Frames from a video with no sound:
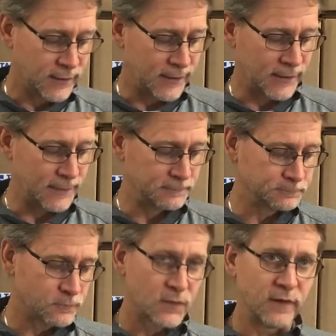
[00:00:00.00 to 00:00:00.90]

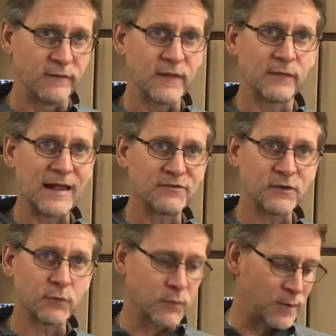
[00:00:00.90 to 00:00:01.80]
and then the last
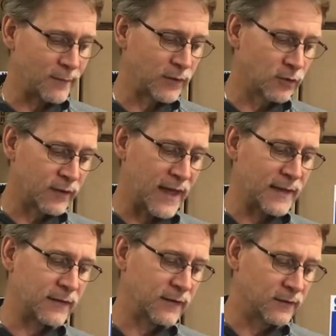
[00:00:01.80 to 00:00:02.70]
thing we can probably look
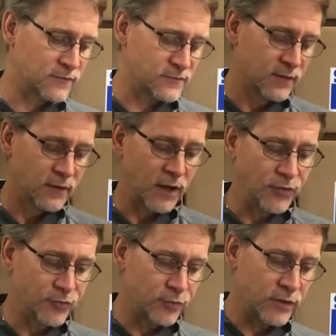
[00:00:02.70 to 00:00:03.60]
at is
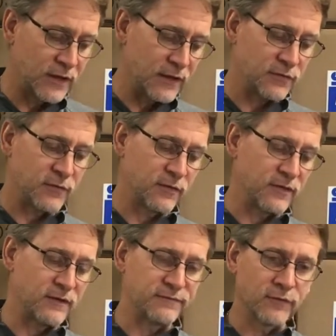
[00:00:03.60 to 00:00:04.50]
underneath
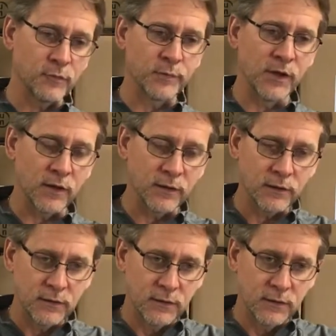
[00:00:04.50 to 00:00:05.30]
the fill plug.